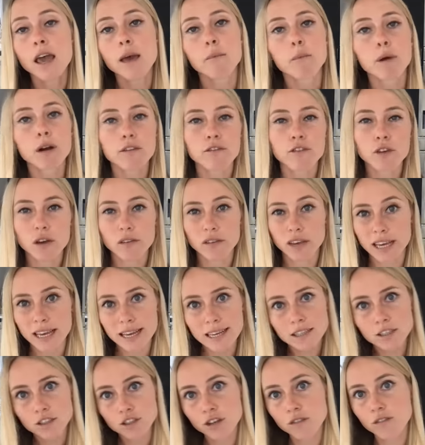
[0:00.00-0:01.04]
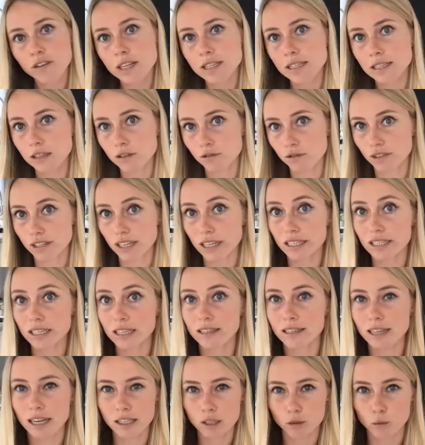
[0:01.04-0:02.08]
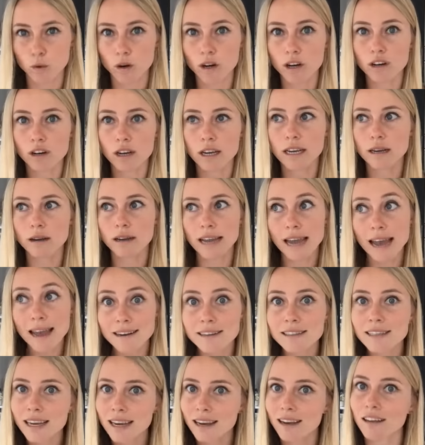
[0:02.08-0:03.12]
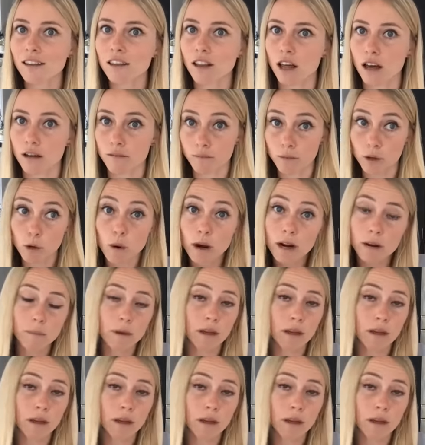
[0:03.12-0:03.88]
But if you have a history of insulin resistance, that's where it can take a lot, quite a